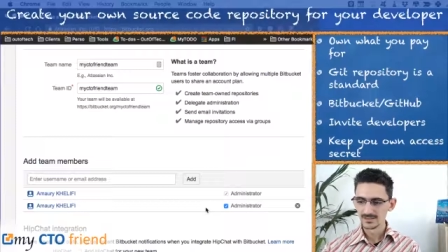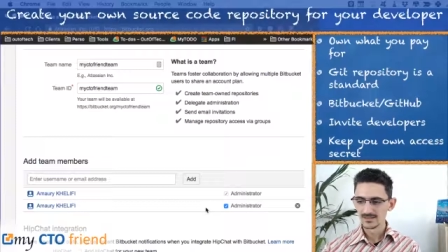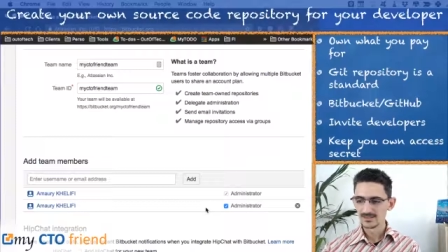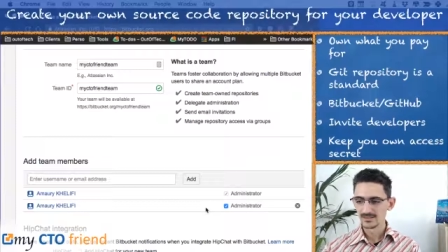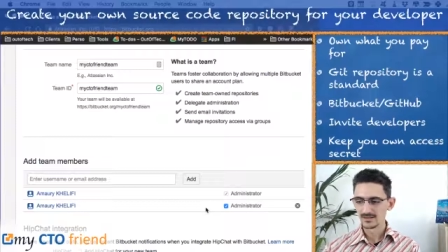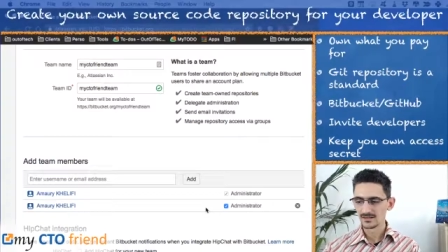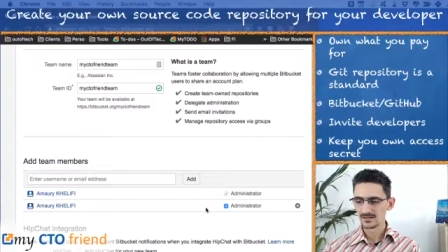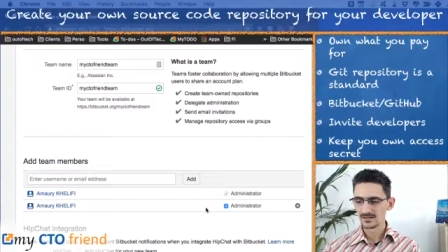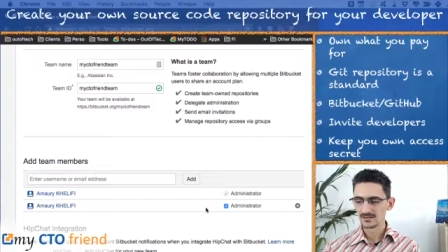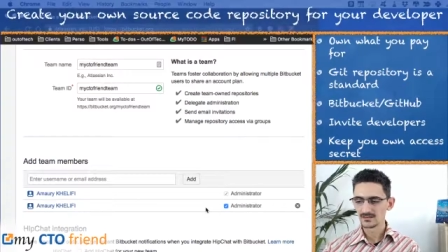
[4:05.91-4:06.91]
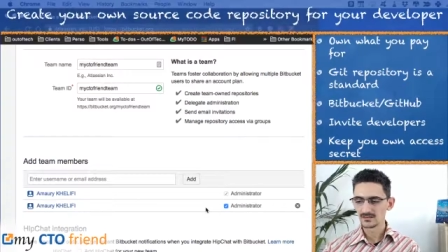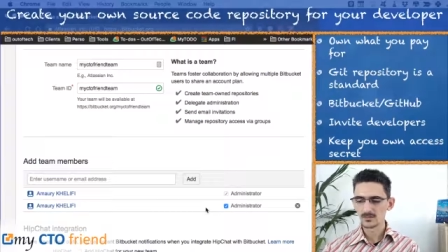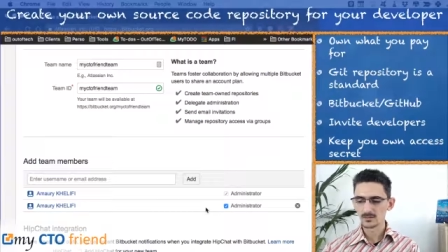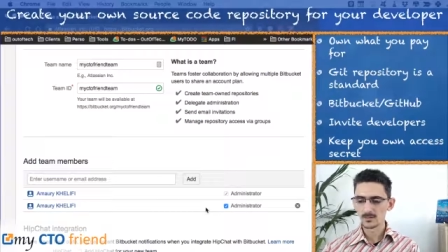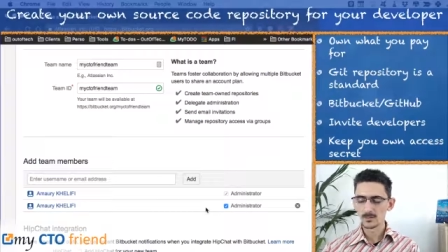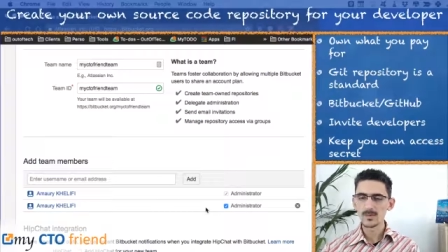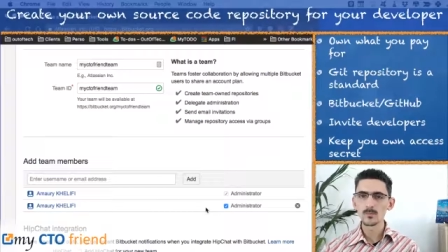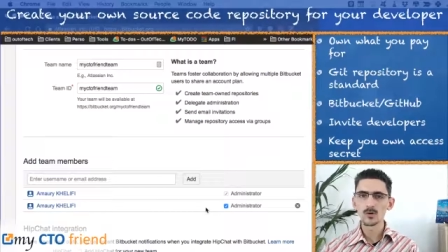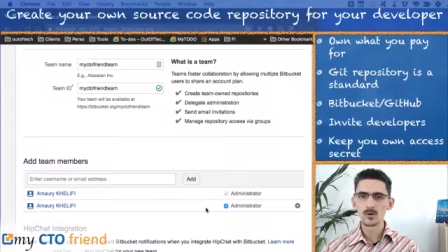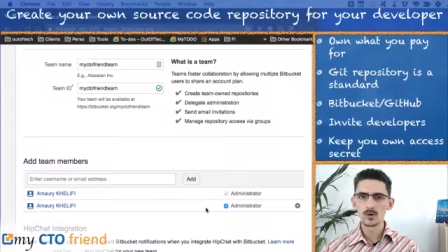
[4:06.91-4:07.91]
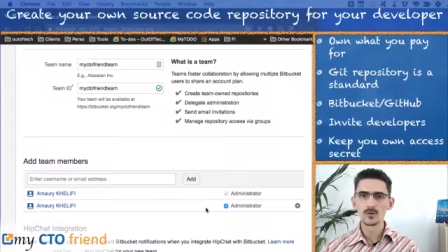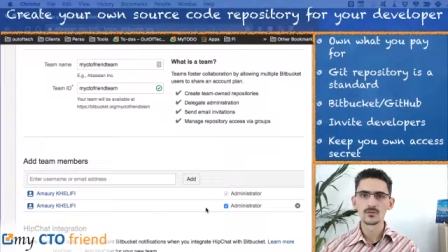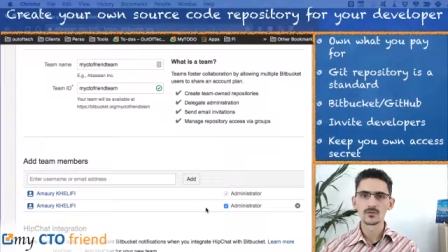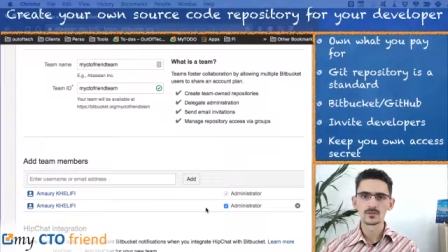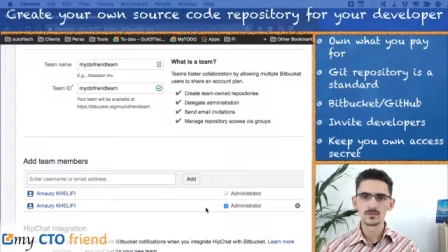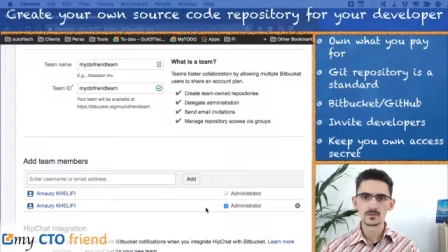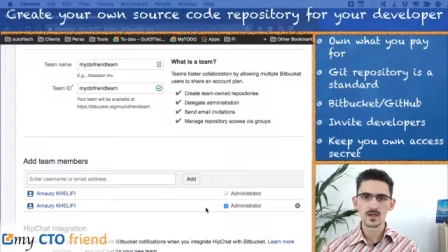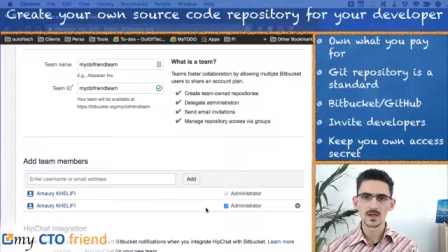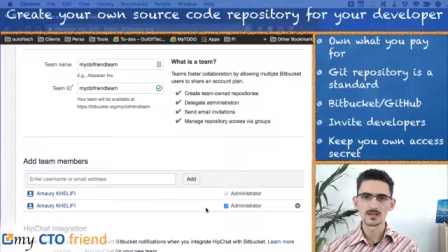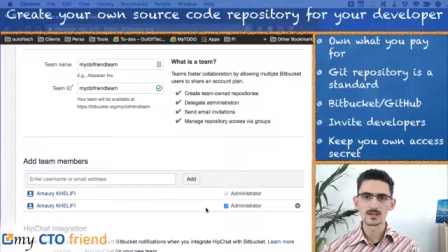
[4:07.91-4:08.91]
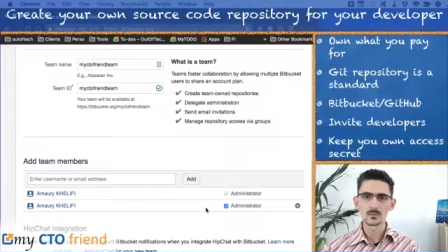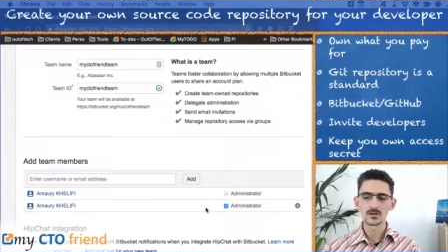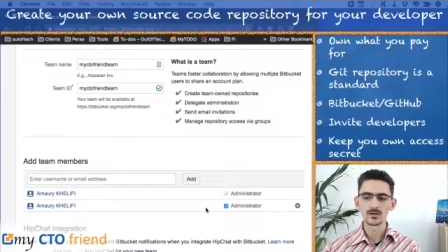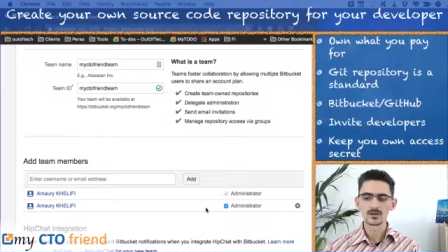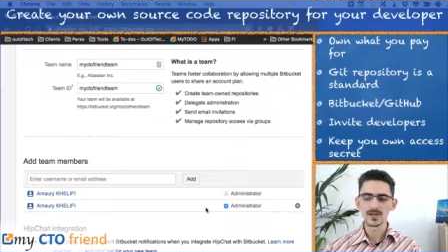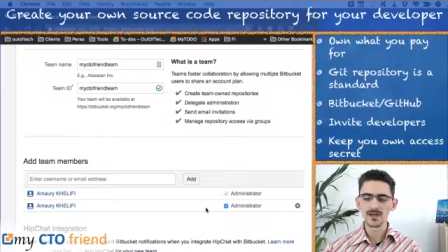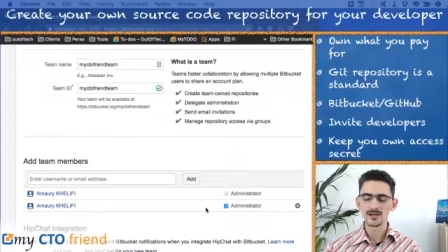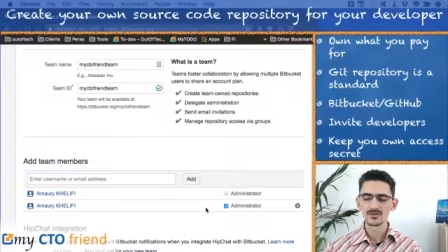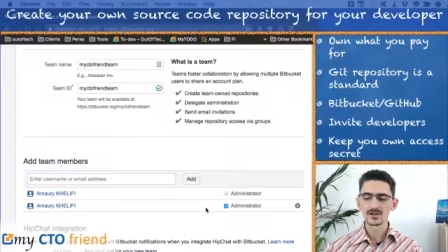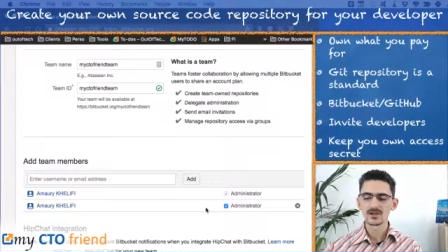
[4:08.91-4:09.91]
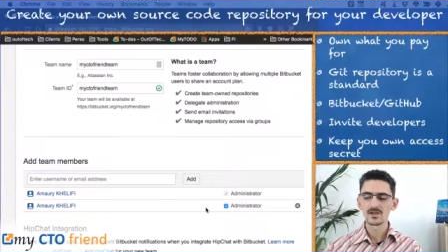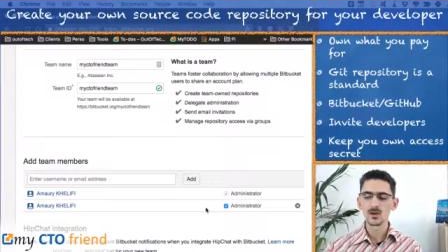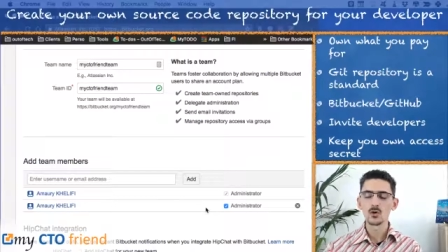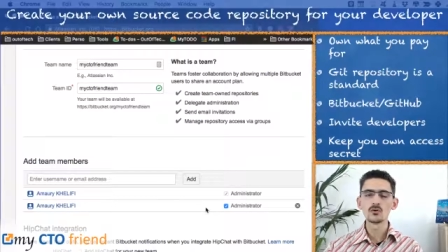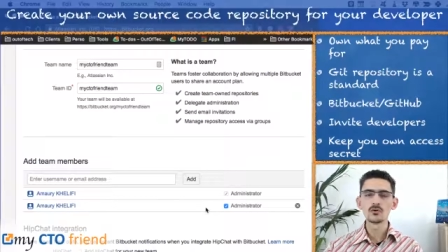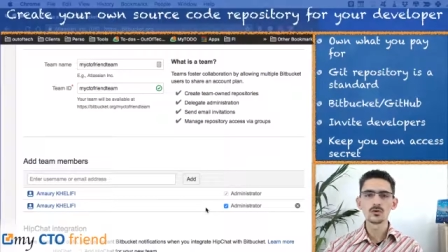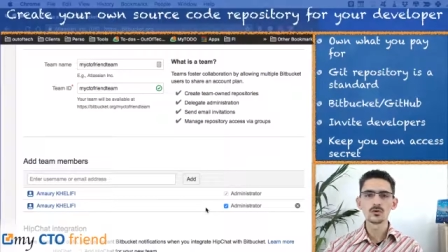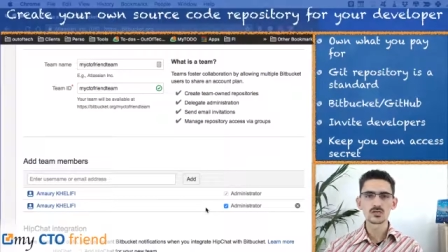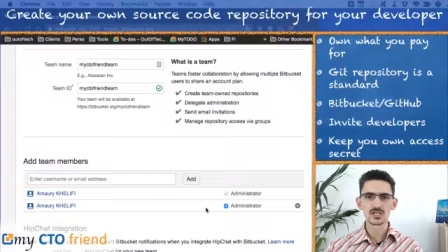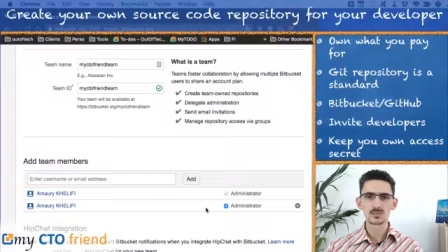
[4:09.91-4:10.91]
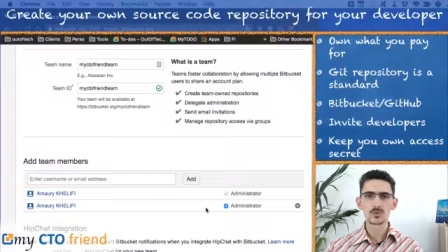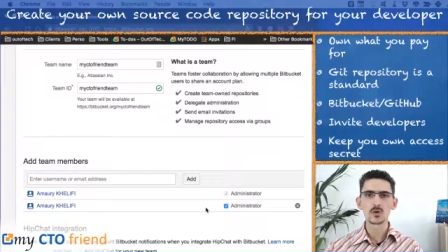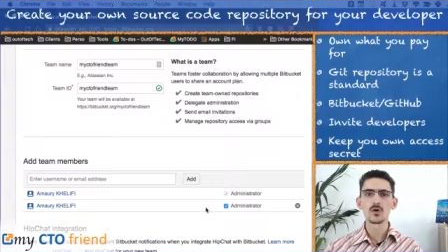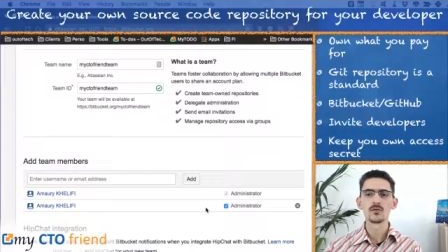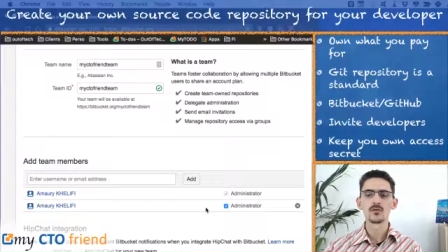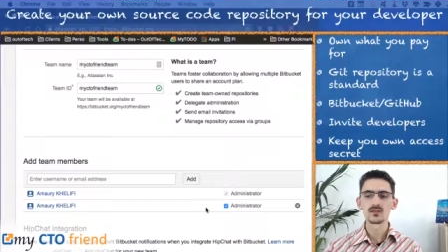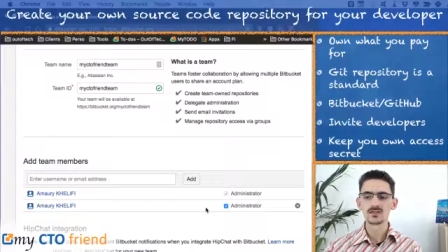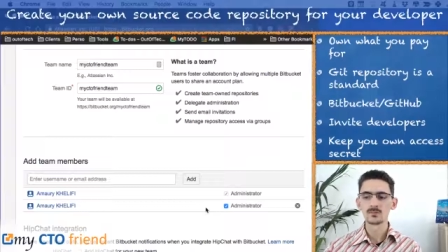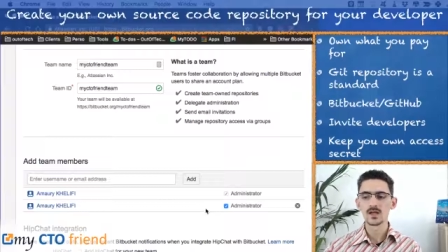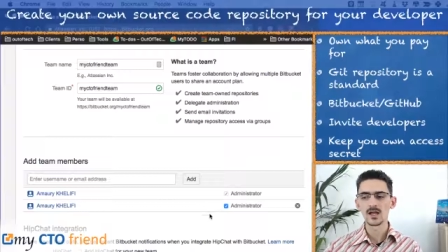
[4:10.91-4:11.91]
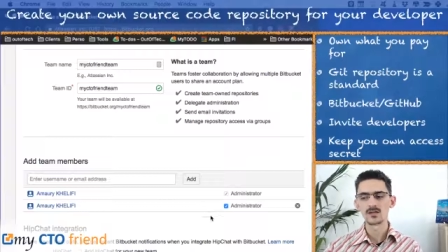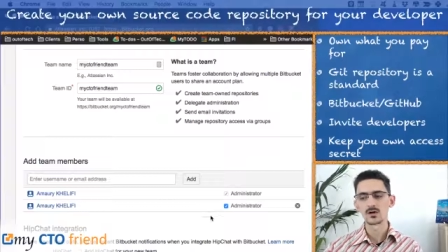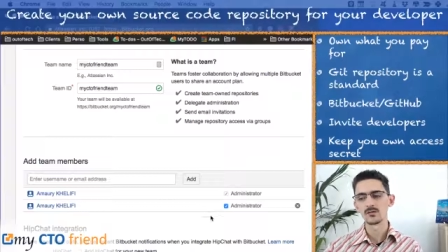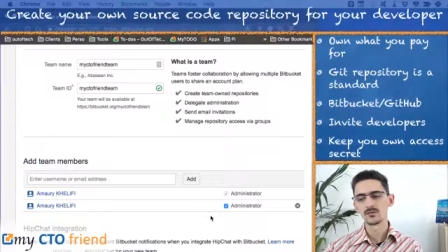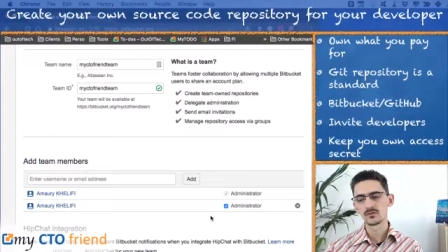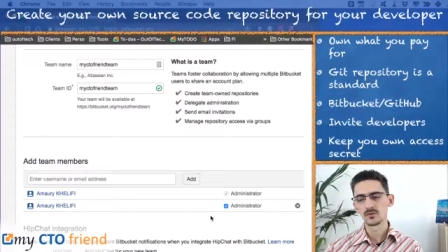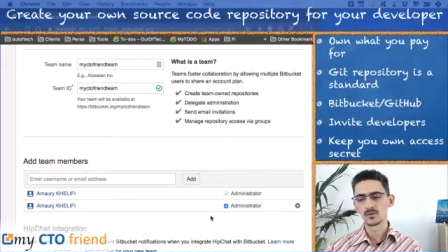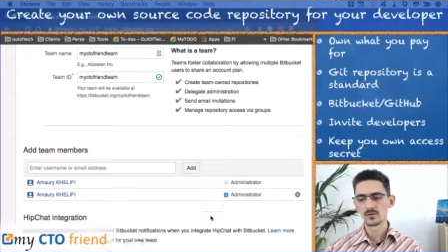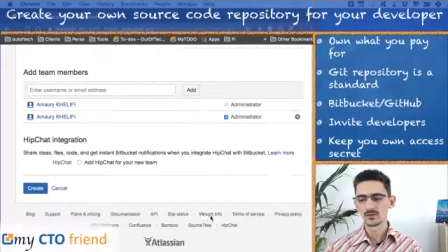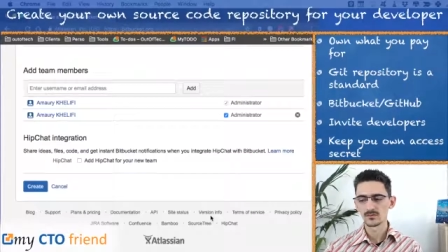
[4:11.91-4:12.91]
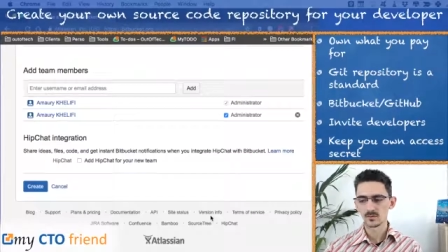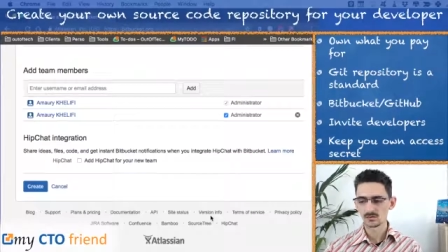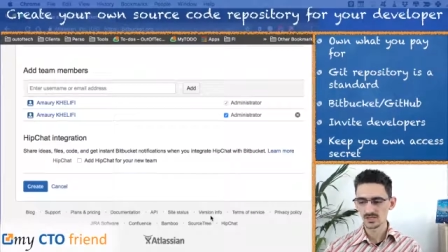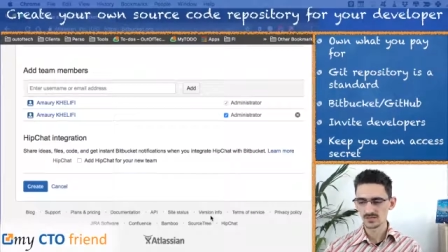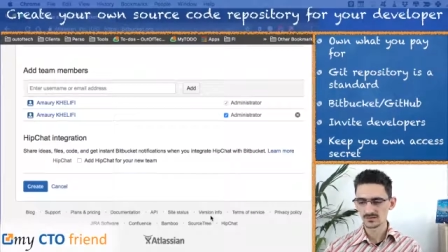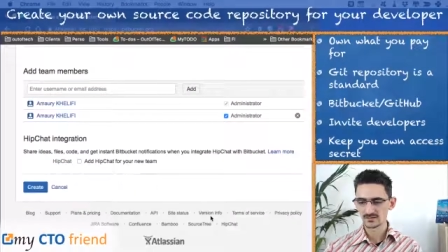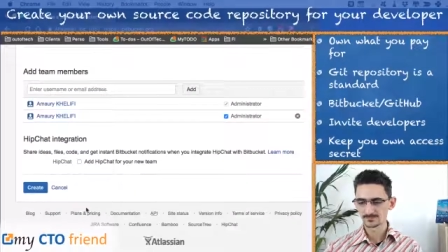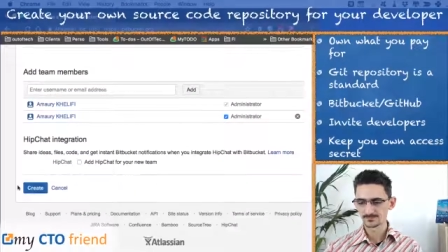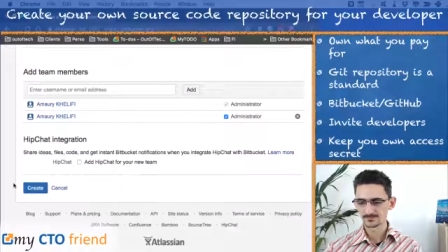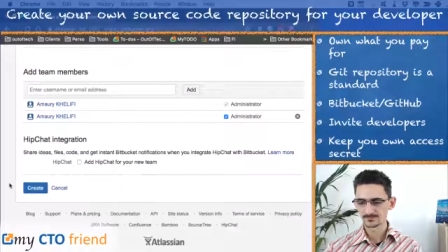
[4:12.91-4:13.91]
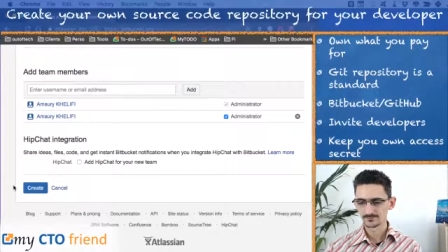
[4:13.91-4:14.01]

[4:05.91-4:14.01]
uh, is a member of the team and he will not have the ownership of the team and of the, uh, the project.